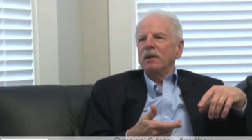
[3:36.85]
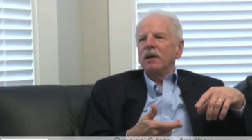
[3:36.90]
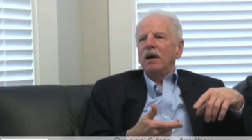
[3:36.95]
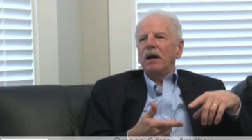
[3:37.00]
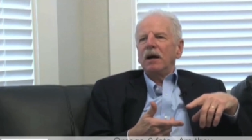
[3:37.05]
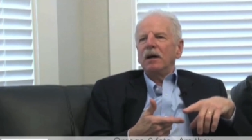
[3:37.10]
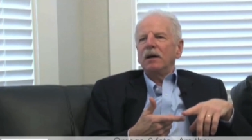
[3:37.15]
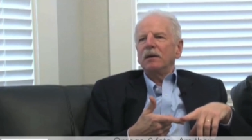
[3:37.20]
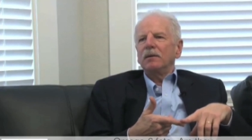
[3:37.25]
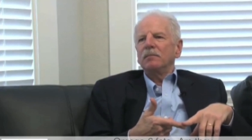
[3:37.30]

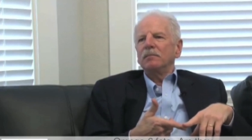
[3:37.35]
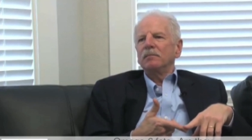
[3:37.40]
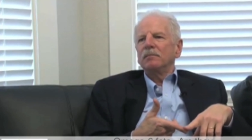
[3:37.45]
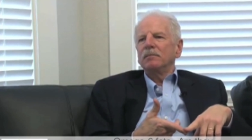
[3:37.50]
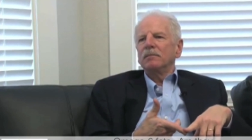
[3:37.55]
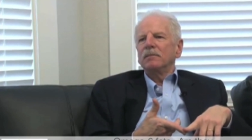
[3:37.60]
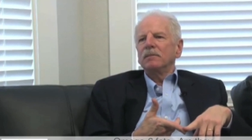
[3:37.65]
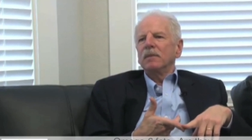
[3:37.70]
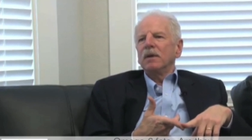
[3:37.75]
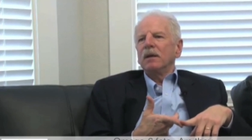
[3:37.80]
um,
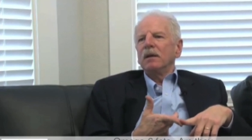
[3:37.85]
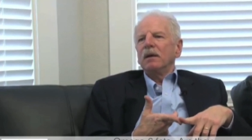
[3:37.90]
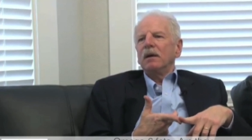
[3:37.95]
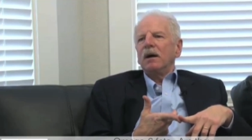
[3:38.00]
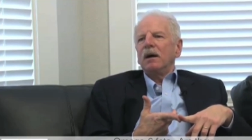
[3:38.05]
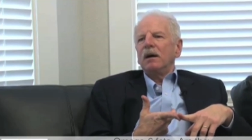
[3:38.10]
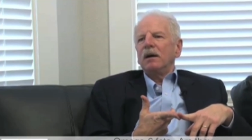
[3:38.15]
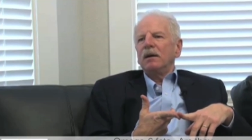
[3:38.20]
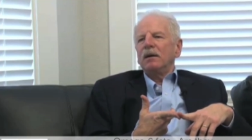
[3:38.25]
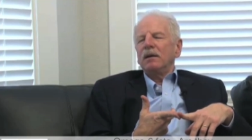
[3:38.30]

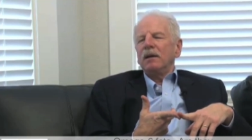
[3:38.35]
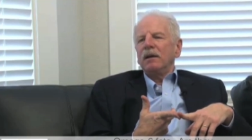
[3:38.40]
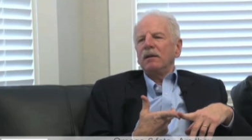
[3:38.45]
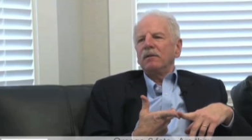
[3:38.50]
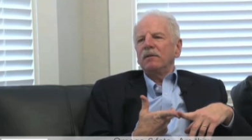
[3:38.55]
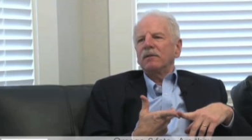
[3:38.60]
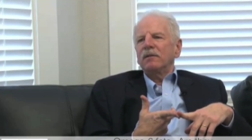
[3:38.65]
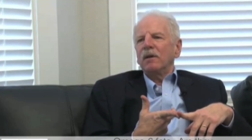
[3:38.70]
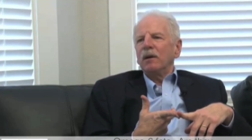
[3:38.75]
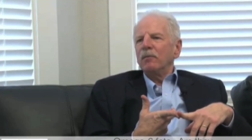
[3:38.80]
uh,
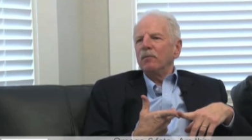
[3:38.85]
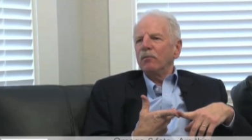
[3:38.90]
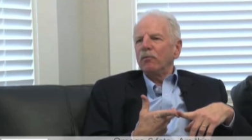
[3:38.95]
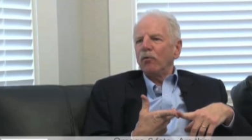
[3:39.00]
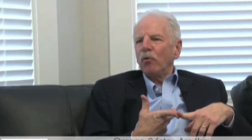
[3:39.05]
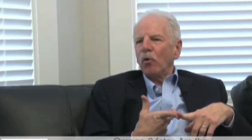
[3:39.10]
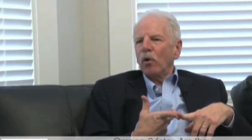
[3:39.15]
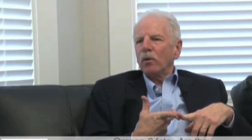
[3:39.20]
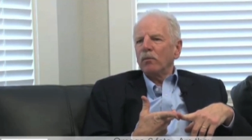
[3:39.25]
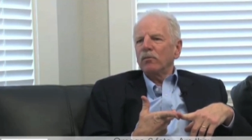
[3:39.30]
and some
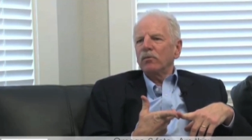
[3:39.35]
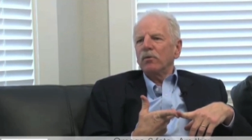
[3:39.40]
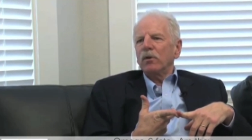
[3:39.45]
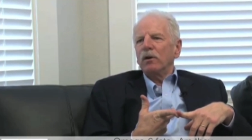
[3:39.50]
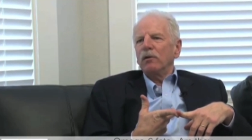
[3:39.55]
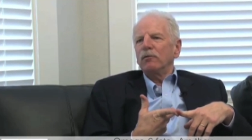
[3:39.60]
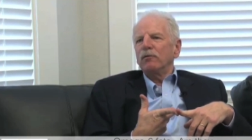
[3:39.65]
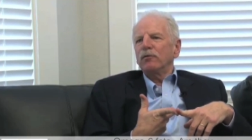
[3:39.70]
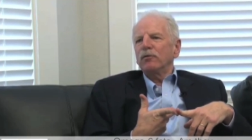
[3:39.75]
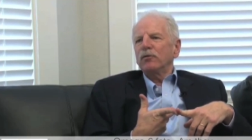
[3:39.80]
forms
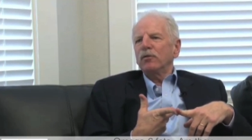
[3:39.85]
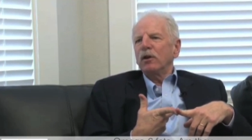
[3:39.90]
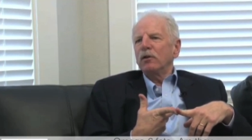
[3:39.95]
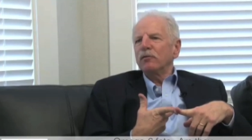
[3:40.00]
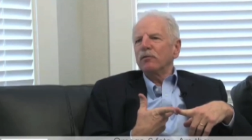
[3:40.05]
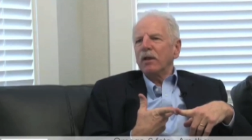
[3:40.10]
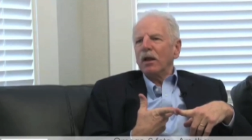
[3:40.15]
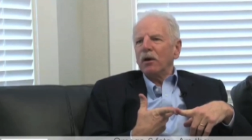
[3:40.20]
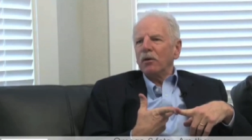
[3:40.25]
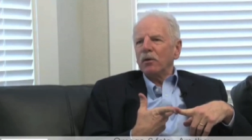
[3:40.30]
of
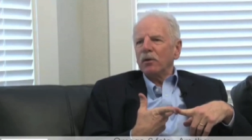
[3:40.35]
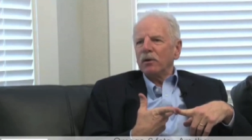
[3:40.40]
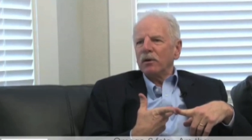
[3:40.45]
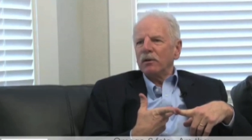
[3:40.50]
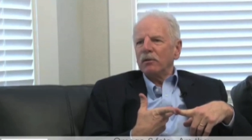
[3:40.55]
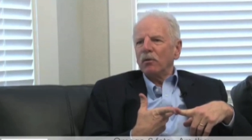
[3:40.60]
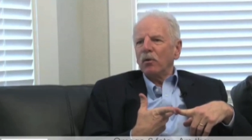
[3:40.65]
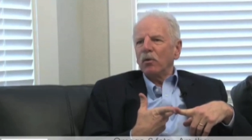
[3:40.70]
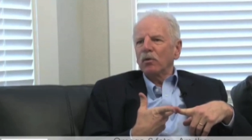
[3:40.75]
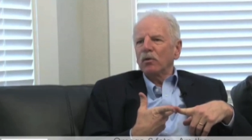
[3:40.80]
sunflower
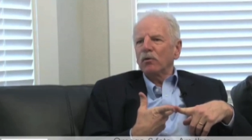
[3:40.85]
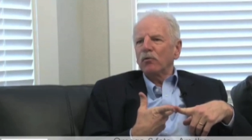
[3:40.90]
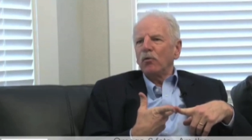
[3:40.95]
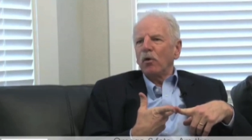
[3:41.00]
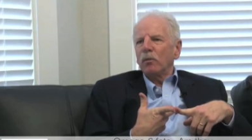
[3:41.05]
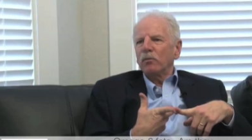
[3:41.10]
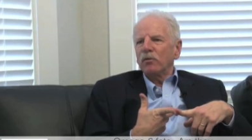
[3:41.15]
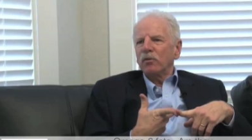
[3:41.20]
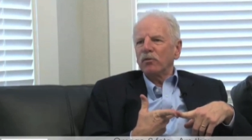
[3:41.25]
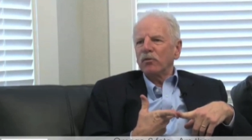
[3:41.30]
and older
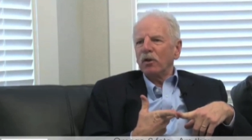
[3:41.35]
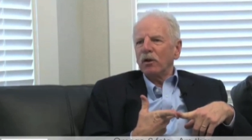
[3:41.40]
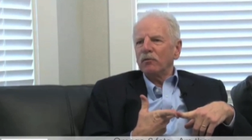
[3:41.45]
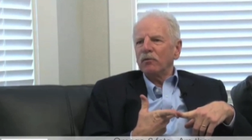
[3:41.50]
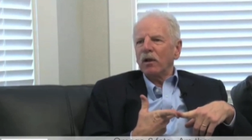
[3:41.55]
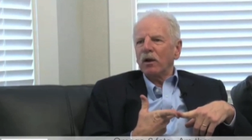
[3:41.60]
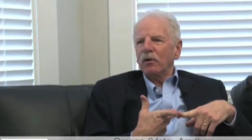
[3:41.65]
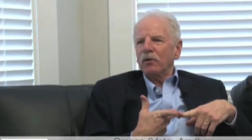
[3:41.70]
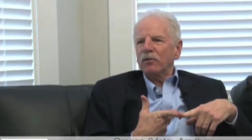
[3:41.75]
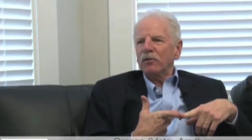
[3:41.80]
forms of
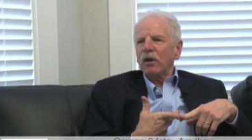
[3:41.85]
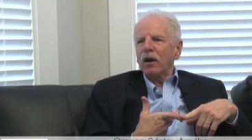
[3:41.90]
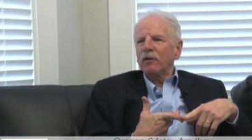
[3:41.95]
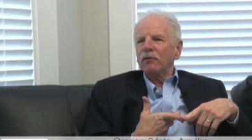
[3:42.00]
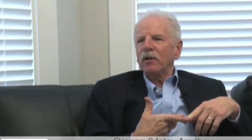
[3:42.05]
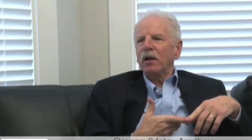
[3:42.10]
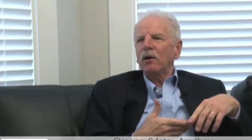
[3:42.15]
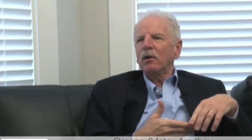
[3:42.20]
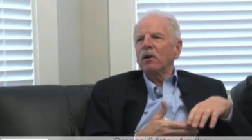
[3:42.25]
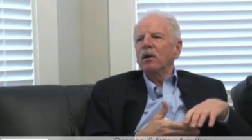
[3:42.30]
sunflower and
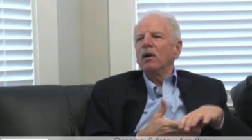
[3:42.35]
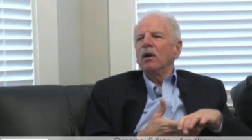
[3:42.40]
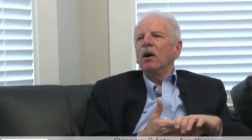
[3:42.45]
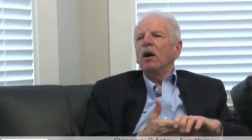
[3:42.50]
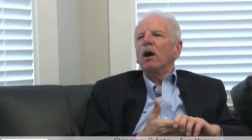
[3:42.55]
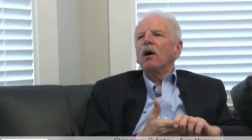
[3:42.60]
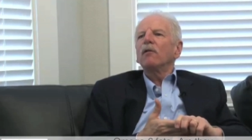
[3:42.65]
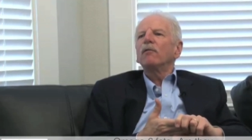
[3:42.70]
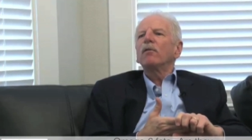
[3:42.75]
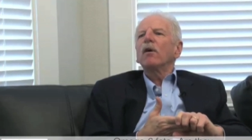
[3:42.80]
safflower
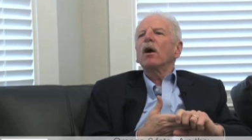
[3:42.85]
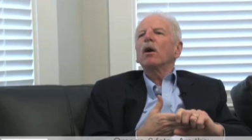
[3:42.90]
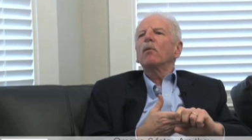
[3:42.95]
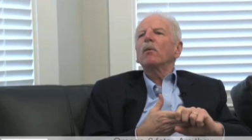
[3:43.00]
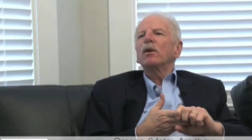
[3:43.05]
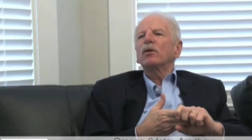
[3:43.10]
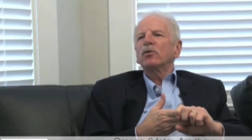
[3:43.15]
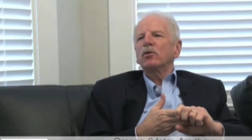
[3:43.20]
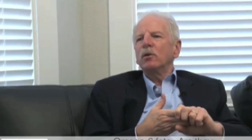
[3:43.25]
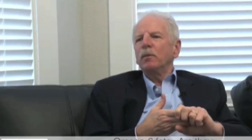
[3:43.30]
are very
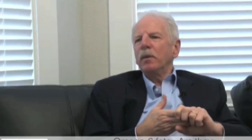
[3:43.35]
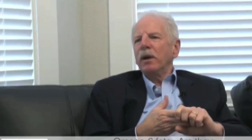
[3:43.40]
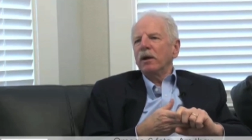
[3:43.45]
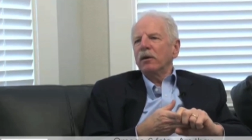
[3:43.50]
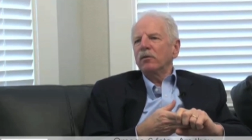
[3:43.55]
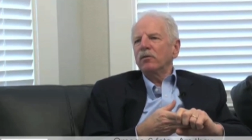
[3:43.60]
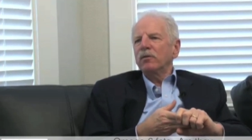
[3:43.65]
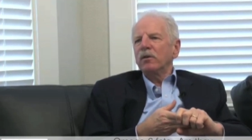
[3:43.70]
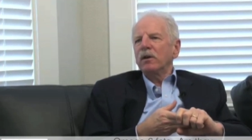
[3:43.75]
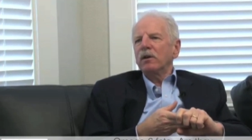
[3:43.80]
rich in
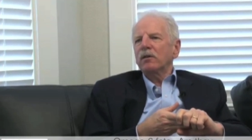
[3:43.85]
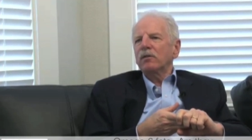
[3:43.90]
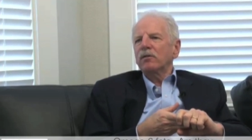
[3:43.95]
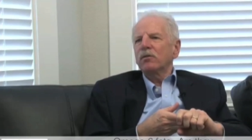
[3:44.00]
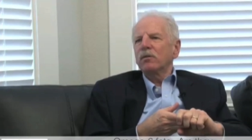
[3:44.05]
omega-6.